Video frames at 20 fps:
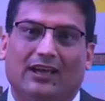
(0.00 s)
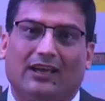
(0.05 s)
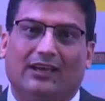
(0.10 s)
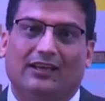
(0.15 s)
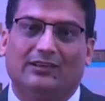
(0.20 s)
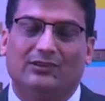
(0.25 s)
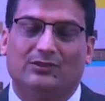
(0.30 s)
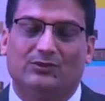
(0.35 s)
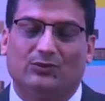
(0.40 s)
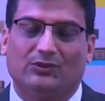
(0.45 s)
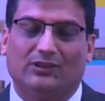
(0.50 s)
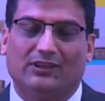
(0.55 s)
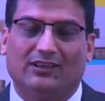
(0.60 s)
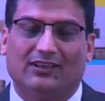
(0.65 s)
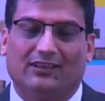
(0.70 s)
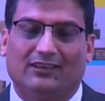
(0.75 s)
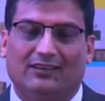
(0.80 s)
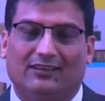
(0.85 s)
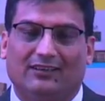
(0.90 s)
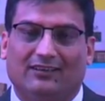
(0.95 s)

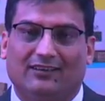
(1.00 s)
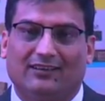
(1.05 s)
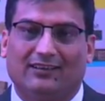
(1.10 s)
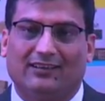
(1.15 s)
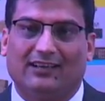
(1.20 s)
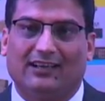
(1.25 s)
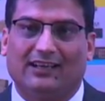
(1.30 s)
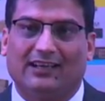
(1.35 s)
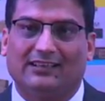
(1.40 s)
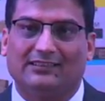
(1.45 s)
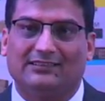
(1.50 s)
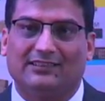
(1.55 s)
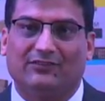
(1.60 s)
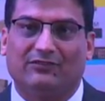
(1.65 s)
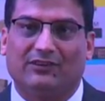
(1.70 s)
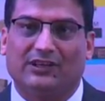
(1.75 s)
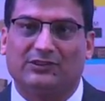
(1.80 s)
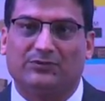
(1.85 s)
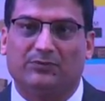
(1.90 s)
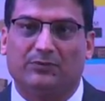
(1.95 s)
the realized
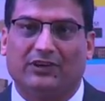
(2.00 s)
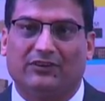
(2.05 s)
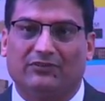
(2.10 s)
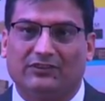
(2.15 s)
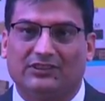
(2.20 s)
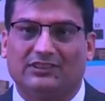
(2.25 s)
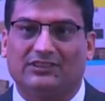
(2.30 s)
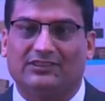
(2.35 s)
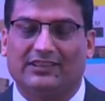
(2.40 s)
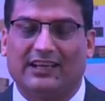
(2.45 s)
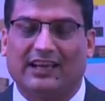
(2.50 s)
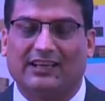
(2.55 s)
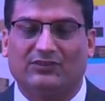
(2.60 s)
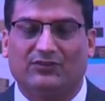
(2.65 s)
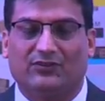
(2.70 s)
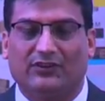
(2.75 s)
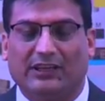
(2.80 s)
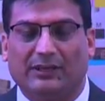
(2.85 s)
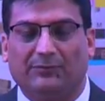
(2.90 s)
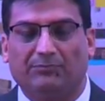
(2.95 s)
investment, which is
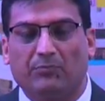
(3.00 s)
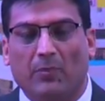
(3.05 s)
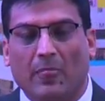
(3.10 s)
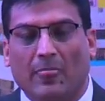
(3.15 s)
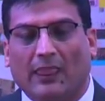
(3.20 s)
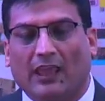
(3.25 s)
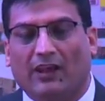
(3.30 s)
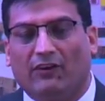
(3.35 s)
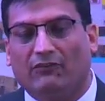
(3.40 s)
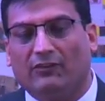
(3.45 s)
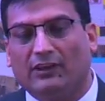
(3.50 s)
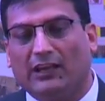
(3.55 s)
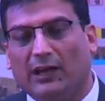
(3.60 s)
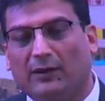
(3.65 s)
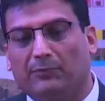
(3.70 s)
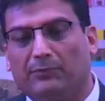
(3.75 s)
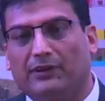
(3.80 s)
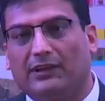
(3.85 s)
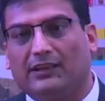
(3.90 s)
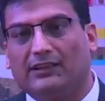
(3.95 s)
tax-free, will
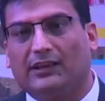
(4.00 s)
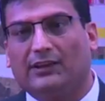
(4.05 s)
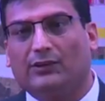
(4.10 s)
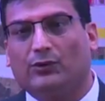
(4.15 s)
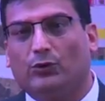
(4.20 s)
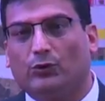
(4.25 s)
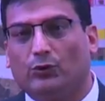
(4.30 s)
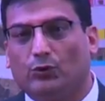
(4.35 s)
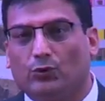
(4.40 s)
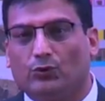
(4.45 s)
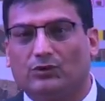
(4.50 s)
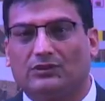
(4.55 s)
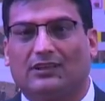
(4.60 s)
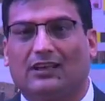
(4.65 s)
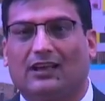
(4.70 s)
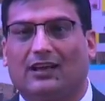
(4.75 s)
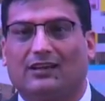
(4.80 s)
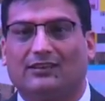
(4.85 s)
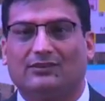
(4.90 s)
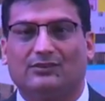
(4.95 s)
happen. And then you use
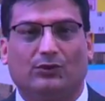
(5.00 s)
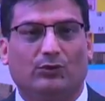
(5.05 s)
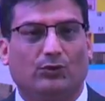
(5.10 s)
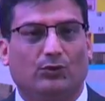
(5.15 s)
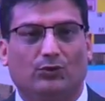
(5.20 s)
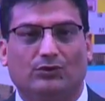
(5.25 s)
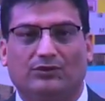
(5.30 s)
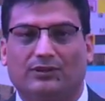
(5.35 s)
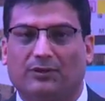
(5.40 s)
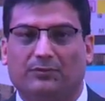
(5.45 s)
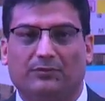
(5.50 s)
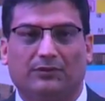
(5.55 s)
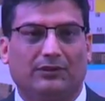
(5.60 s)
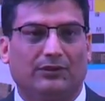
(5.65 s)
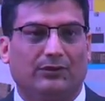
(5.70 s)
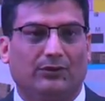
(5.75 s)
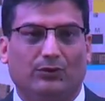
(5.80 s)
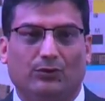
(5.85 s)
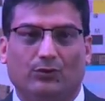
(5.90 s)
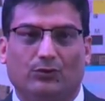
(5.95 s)
glass, you use rubber,
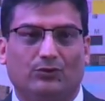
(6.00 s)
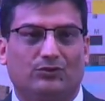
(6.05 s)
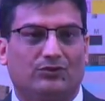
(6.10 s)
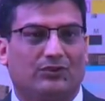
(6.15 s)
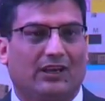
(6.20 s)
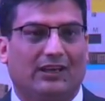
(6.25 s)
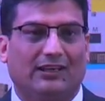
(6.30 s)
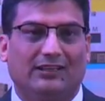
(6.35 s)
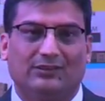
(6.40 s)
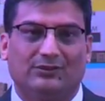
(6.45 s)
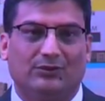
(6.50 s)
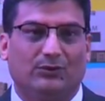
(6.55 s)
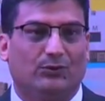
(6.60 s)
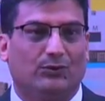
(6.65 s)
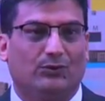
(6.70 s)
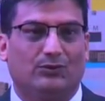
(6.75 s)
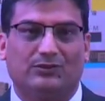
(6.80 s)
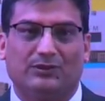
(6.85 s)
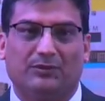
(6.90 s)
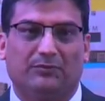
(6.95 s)
you use tiles,
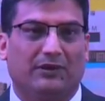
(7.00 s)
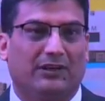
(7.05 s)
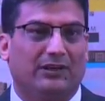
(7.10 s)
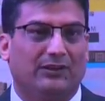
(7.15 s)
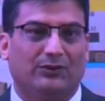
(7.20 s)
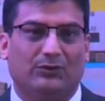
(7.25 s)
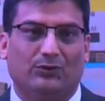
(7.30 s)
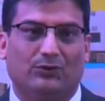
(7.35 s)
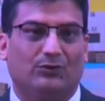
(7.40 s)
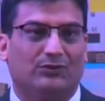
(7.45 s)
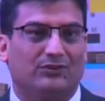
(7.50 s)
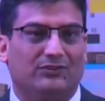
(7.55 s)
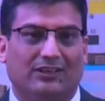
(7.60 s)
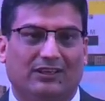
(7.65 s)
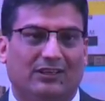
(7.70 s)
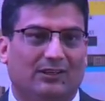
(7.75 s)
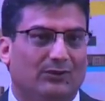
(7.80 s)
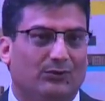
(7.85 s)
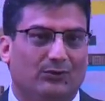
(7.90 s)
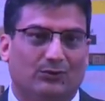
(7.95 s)
you use cement, you use
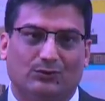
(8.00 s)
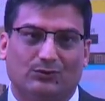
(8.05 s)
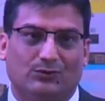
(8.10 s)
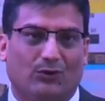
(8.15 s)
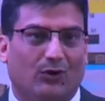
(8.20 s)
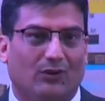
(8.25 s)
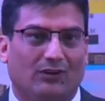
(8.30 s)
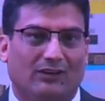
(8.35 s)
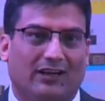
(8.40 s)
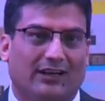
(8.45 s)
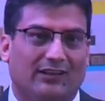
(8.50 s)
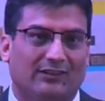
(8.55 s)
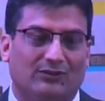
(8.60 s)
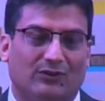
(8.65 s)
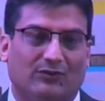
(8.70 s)
steel, you use all kinds